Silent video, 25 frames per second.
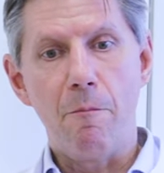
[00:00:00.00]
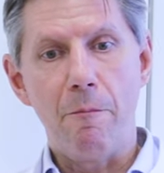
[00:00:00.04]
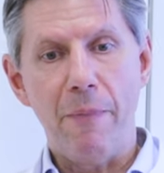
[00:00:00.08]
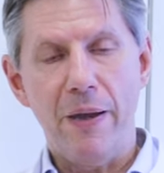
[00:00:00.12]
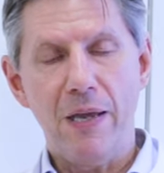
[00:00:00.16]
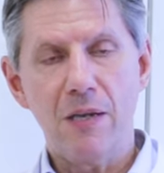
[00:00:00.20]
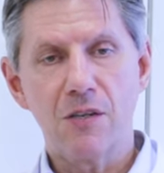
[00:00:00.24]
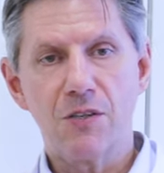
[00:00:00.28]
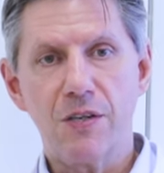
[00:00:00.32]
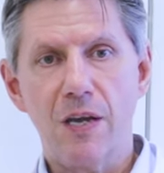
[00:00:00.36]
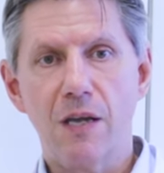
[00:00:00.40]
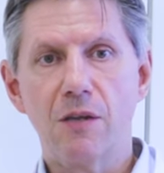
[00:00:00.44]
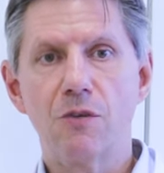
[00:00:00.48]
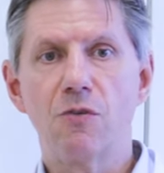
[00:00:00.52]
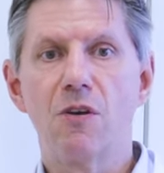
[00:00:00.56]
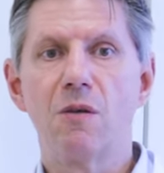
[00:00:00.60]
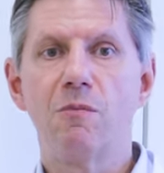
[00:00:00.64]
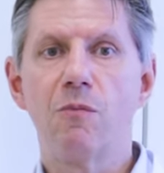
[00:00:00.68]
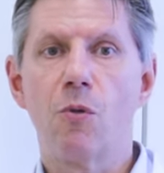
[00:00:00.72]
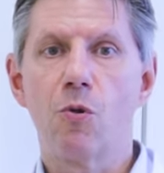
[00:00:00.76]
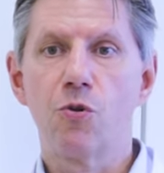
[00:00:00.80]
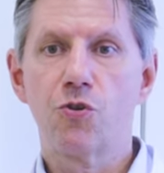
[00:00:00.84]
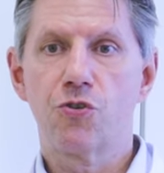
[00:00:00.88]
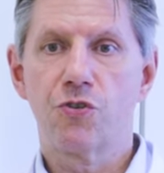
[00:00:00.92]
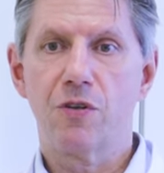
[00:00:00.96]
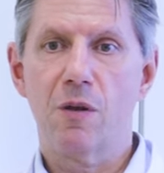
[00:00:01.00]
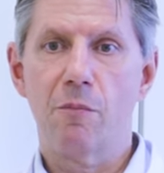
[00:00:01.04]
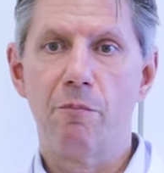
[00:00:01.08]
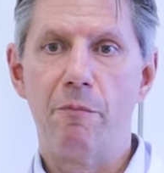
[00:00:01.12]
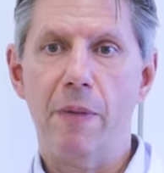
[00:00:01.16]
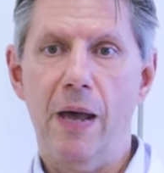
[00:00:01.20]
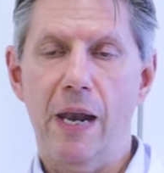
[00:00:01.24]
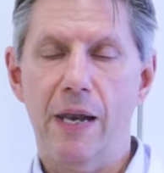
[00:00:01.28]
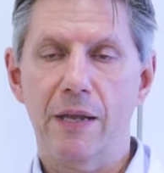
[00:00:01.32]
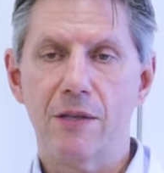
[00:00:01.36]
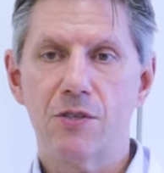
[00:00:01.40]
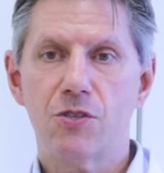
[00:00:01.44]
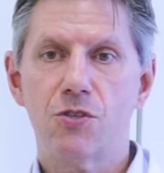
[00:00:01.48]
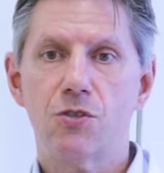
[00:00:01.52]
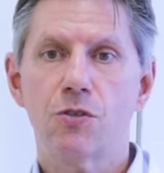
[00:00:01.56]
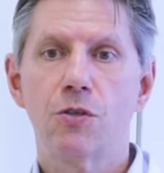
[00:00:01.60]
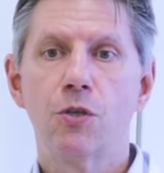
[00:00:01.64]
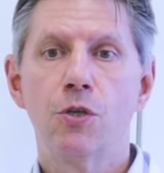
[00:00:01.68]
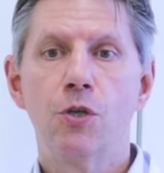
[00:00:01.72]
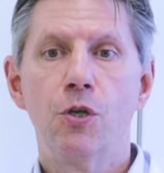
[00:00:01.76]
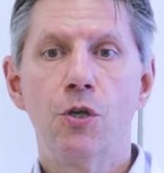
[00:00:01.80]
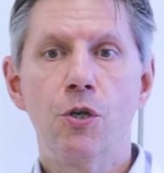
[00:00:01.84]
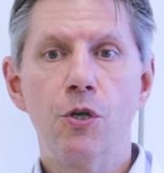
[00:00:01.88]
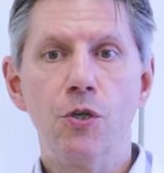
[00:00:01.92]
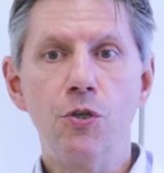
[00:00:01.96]
maintain your emotional
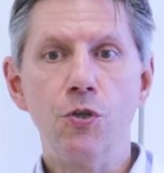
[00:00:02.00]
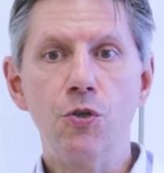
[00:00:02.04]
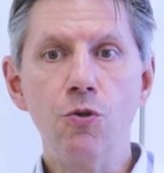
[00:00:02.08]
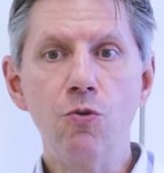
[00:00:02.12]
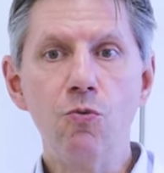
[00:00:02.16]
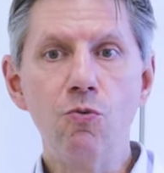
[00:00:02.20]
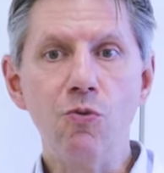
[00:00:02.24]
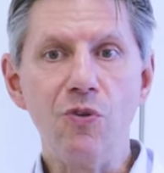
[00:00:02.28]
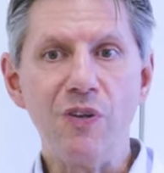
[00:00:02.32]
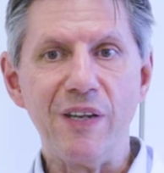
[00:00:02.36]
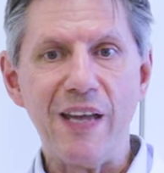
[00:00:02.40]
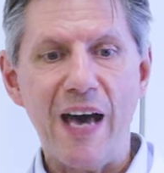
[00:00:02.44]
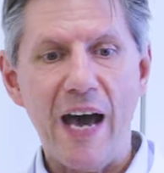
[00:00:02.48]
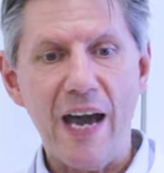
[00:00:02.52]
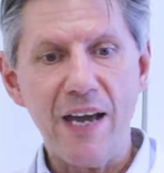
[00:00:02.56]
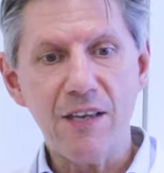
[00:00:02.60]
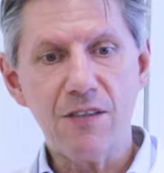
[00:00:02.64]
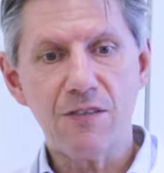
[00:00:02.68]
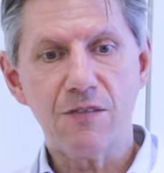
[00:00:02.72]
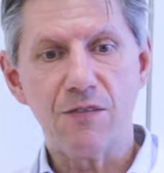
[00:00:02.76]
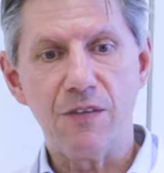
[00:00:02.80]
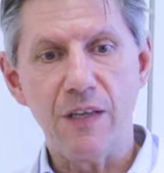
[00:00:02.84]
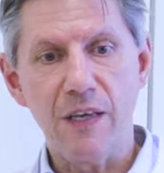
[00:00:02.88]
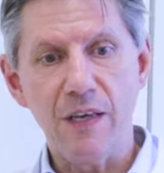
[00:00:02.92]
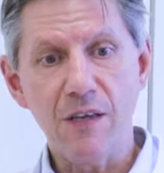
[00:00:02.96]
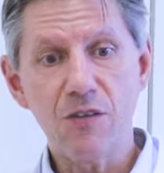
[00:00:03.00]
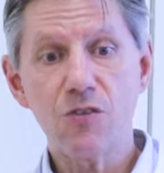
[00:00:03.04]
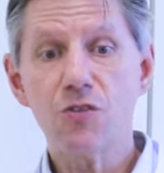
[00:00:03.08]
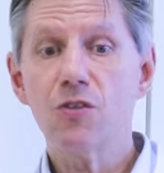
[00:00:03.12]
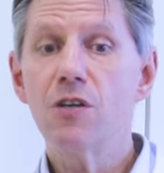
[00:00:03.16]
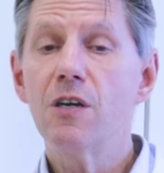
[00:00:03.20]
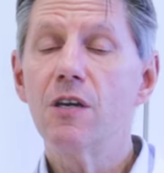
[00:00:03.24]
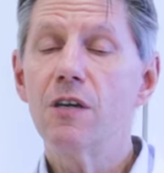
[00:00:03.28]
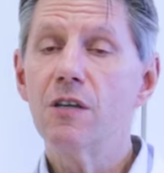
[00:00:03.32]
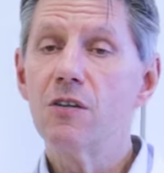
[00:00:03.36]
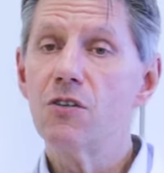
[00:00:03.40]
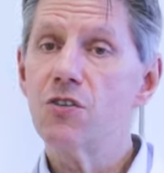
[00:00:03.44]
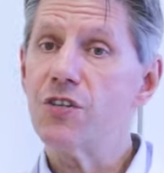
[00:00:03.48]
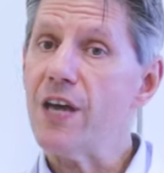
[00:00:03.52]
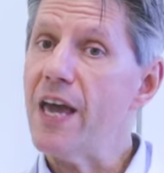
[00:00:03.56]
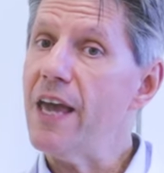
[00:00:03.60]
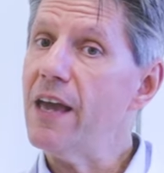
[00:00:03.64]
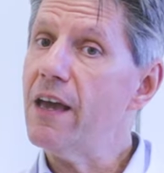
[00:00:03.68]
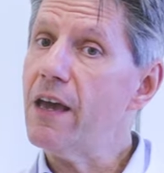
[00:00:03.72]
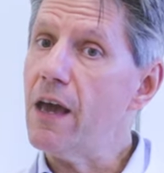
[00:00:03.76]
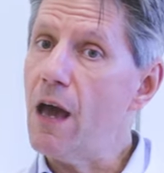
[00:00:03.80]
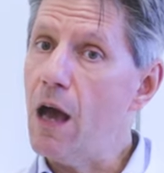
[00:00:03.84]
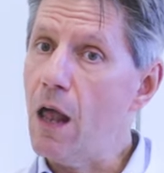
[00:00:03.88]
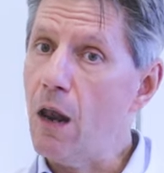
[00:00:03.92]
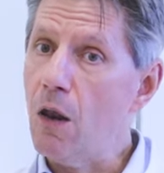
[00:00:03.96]
balance, do nice things,
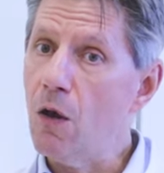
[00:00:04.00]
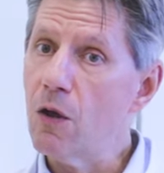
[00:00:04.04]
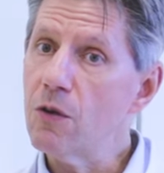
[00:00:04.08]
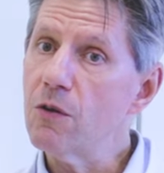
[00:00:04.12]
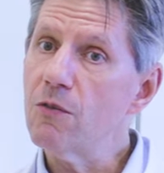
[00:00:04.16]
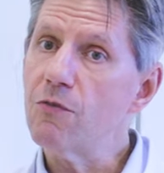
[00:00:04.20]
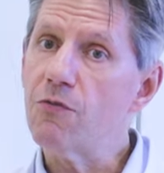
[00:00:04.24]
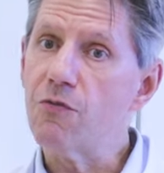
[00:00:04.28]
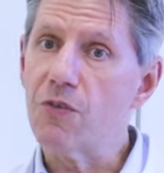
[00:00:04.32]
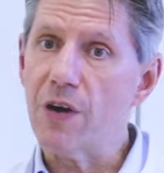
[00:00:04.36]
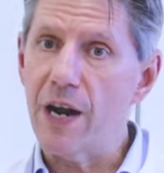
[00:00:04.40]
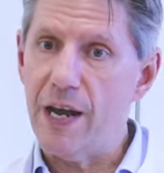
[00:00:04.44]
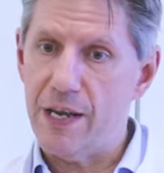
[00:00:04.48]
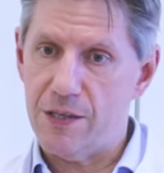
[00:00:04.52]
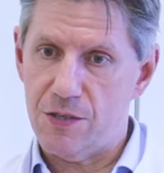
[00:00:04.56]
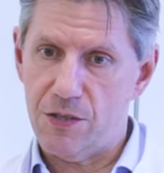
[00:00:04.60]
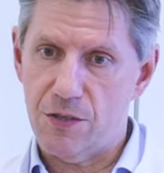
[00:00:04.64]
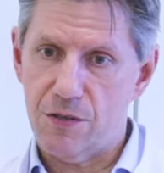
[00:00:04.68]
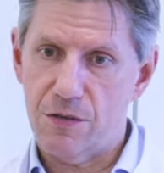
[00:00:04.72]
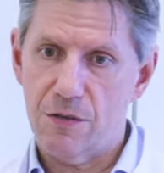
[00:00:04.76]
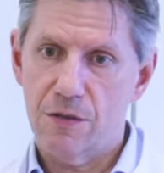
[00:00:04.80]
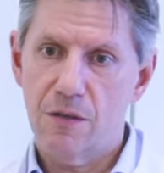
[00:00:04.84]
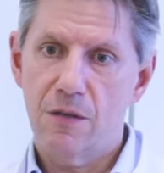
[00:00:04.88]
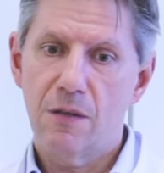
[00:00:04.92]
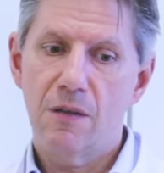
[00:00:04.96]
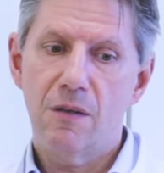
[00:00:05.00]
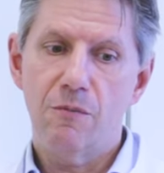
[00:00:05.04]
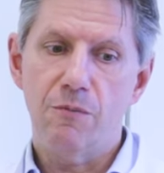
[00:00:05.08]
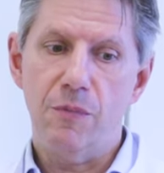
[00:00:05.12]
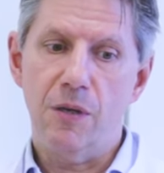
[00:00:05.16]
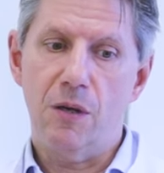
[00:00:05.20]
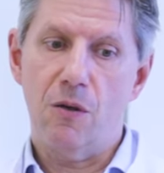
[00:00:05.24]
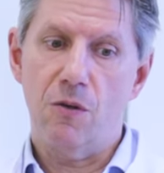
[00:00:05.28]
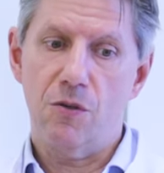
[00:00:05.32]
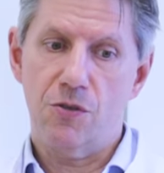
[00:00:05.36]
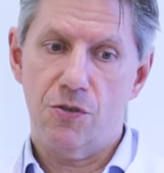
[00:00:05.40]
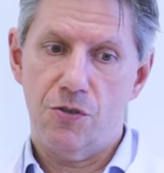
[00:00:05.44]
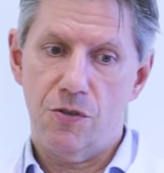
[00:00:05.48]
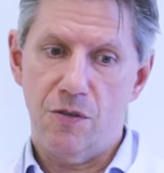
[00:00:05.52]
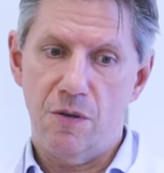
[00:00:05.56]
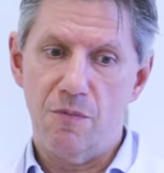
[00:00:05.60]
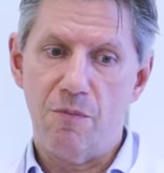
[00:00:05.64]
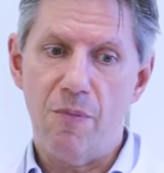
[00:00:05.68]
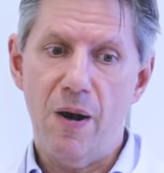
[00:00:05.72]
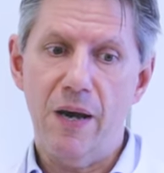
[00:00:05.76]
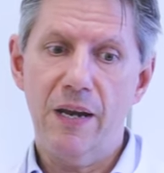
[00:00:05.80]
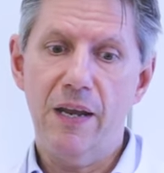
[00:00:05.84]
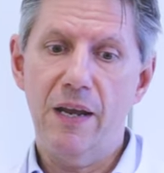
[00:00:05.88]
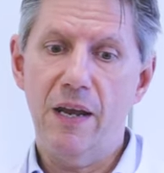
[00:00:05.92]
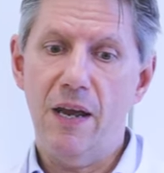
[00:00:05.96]
take a lot of rest, because your
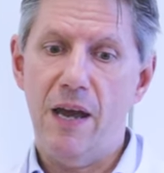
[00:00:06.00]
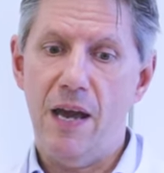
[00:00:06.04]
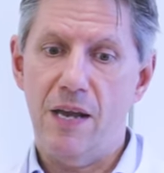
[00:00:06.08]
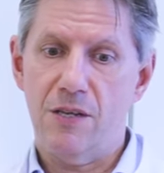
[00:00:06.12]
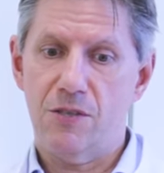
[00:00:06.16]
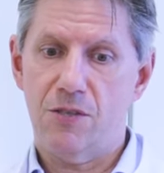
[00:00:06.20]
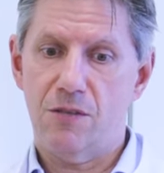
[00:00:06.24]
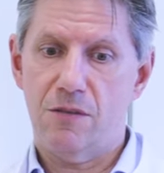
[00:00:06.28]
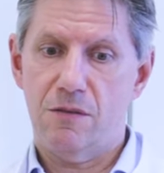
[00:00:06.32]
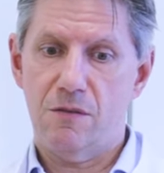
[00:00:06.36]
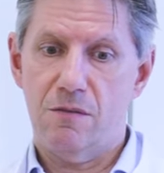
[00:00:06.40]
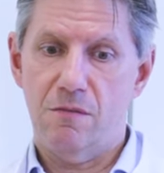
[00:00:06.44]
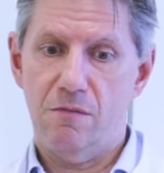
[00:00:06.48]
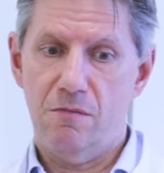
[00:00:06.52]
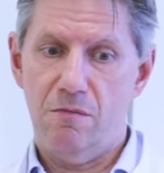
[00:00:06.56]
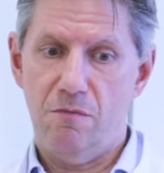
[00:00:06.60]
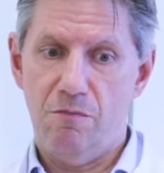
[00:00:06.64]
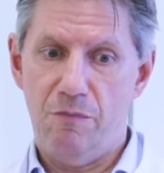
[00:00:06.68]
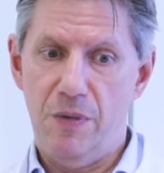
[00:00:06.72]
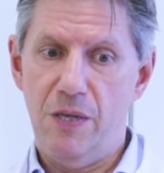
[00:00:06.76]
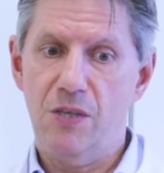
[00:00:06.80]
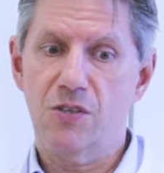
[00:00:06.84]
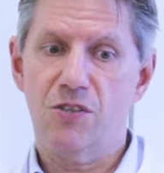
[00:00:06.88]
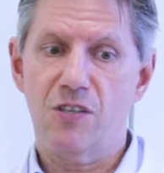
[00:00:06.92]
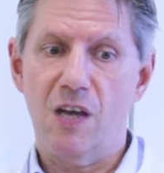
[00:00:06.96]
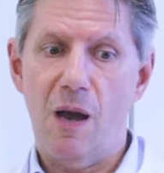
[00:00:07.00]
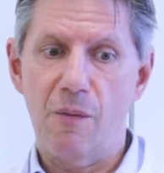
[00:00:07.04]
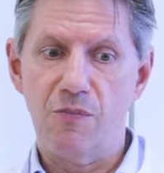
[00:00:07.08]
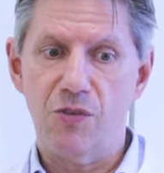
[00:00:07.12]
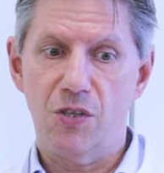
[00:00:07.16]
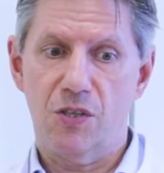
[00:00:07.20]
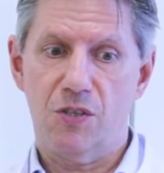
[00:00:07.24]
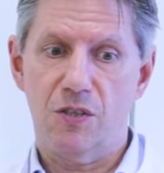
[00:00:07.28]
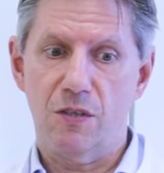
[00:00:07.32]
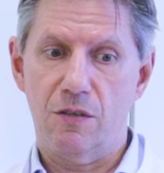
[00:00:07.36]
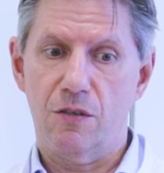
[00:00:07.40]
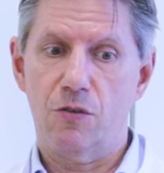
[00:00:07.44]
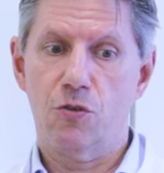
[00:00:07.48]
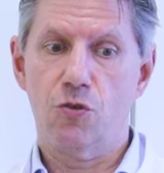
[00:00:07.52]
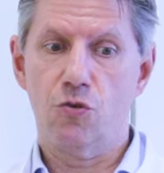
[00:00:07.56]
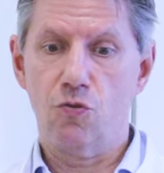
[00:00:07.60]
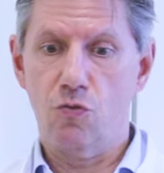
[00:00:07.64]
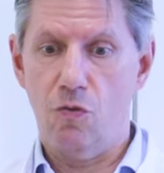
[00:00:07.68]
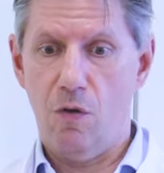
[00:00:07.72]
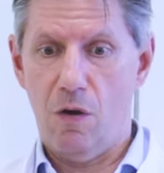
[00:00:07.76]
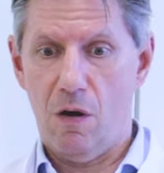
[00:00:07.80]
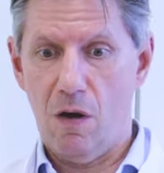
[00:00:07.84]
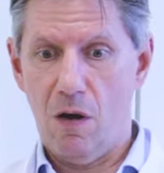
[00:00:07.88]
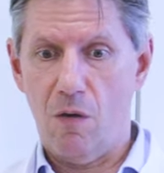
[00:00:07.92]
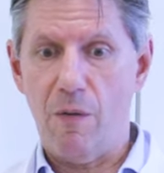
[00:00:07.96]
body has been subjected
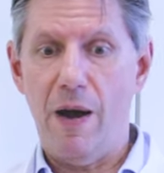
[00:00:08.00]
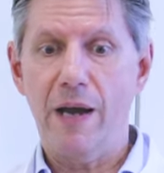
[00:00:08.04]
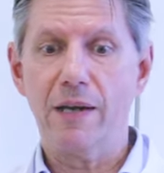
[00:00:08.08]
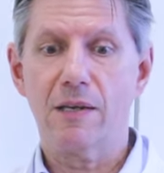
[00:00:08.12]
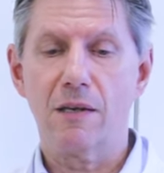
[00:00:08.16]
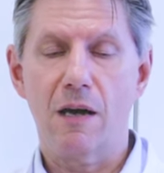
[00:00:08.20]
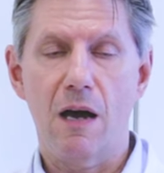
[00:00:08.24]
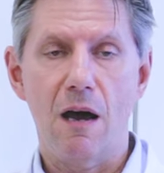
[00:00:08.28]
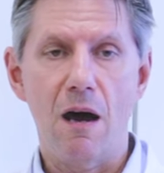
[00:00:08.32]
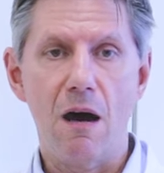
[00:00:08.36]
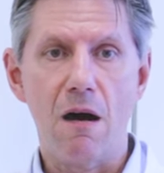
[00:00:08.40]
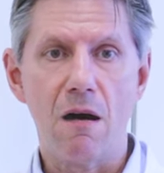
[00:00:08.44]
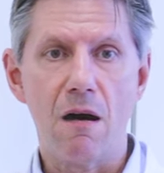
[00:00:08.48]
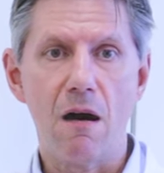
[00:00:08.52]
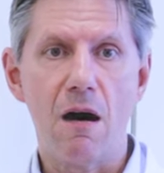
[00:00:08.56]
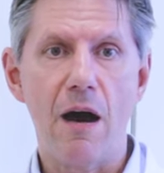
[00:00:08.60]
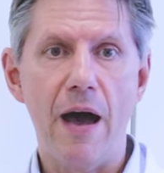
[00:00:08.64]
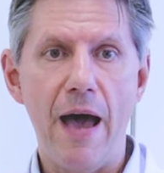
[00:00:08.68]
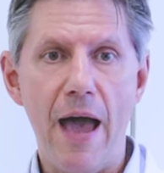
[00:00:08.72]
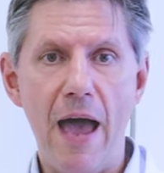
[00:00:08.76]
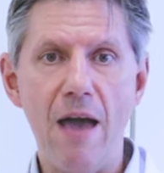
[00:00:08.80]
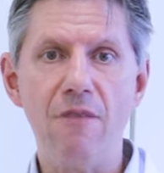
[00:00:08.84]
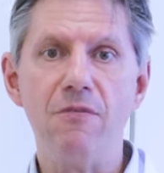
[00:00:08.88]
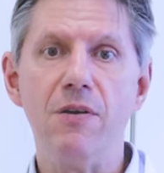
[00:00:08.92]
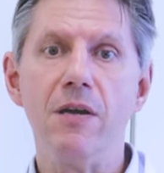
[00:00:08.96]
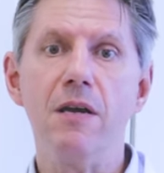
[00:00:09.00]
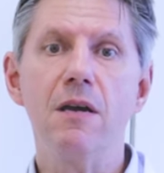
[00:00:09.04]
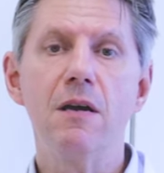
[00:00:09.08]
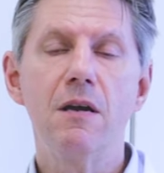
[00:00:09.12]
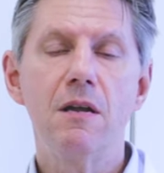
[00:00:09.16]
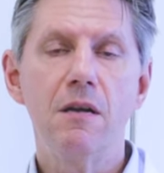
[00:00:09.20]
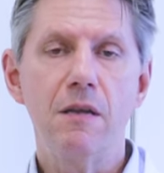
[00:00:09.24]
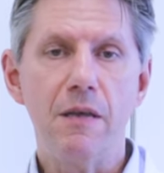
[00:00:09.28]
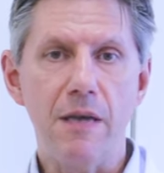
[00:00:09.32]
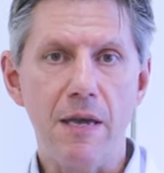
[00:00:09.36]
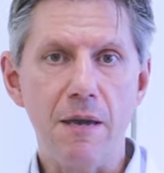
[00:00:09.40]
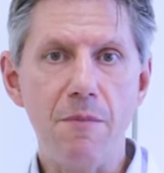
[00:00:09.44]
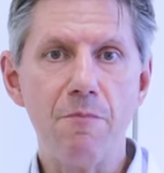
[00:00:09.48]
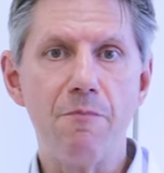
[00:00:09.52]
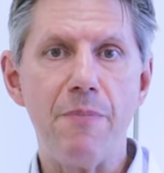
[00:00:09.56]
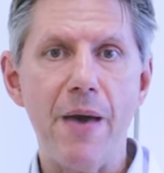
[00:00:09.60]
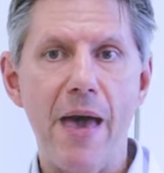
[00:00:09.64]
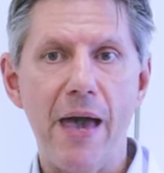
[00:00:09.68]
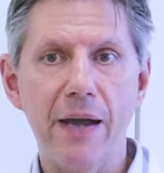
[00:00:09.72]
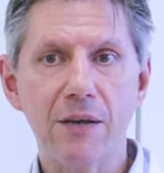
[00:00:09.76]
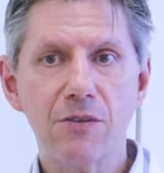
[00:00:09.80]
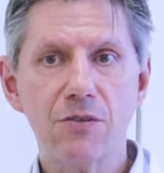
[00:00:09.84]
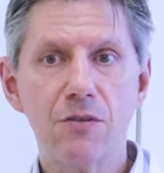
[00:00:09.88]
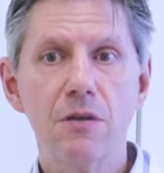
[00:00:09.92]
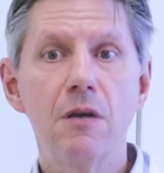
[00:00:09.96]
to quite a heavy
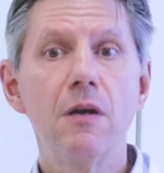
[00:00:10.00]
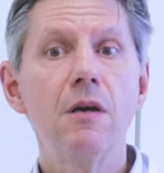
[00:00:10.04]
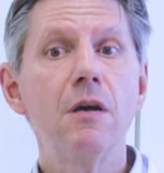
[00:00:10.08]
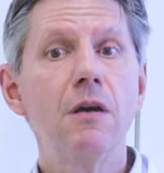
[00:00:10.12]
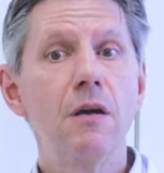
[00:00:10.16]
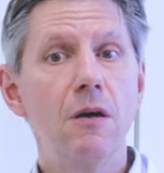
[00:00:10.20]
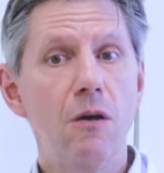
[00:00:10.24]
impact,